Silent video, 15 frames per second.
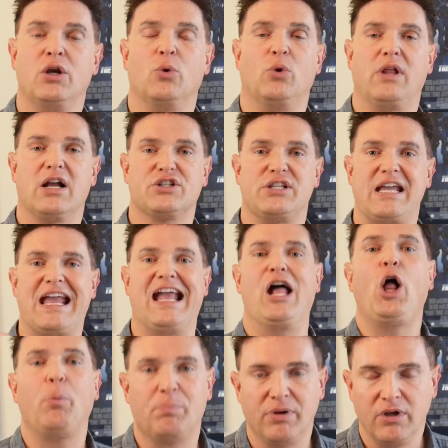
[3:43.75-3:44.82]
will actually
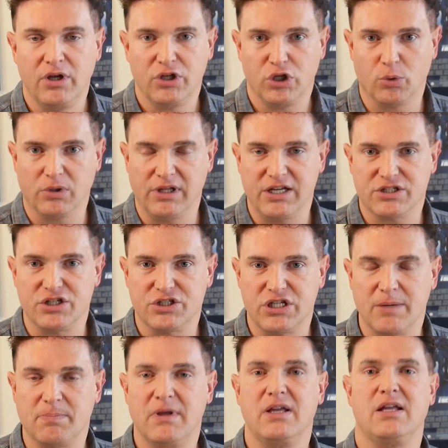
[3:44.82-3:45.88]
help your
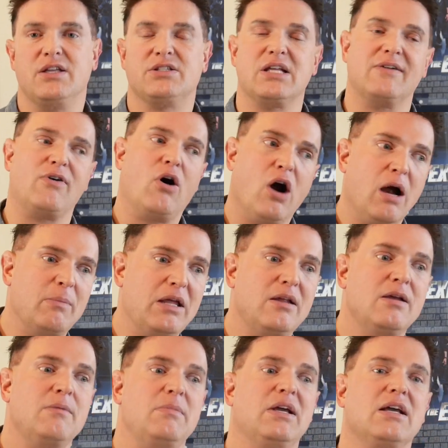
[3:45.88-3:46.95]
relationship instead of harm it,
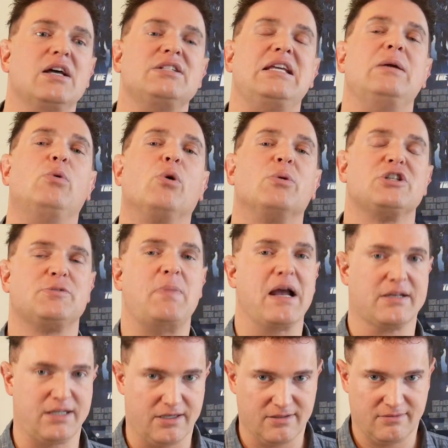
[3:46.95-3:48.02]
because he will
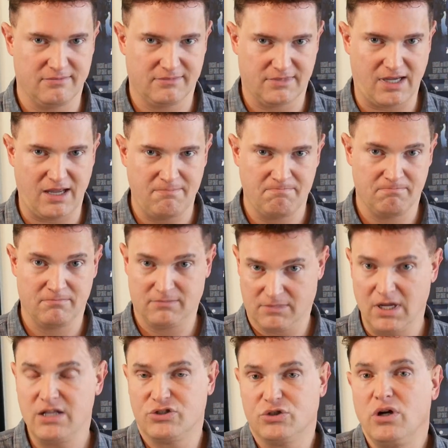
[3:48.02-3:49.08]
respect it. Okay?
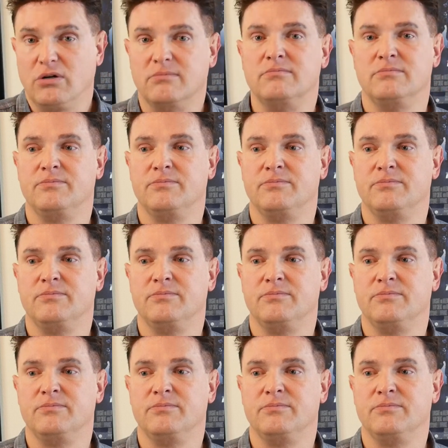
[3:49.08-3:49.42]
It's true.